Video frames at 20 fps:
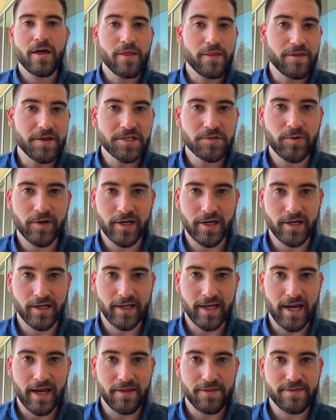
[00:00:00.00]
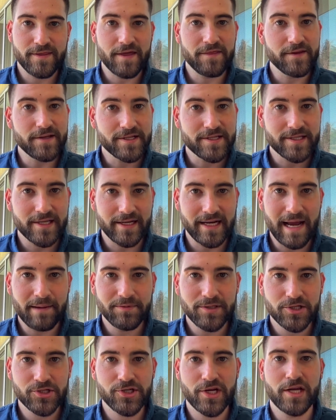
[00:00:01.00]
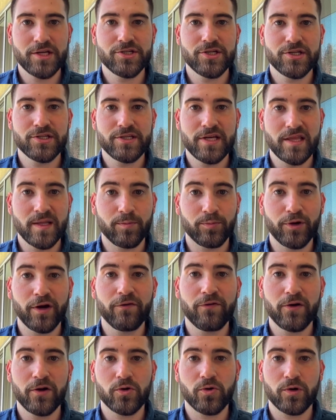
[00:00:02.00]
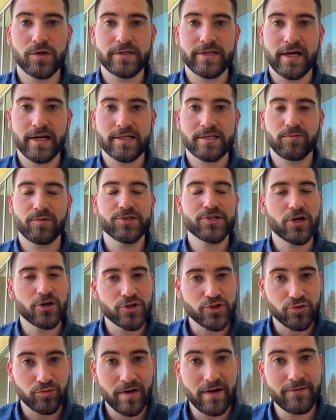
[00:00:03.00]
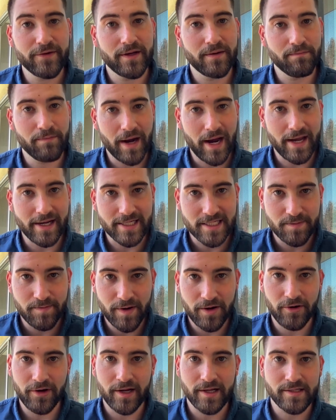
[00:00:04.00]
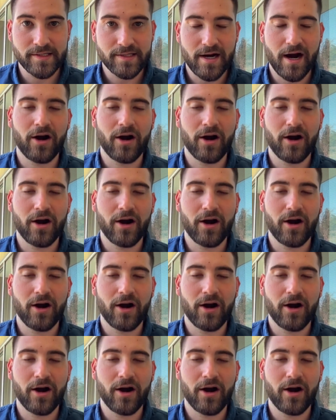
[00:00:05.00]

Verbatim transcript: This would indicate that these synaptic changes in the prefrontal cortex, which are driven by experience,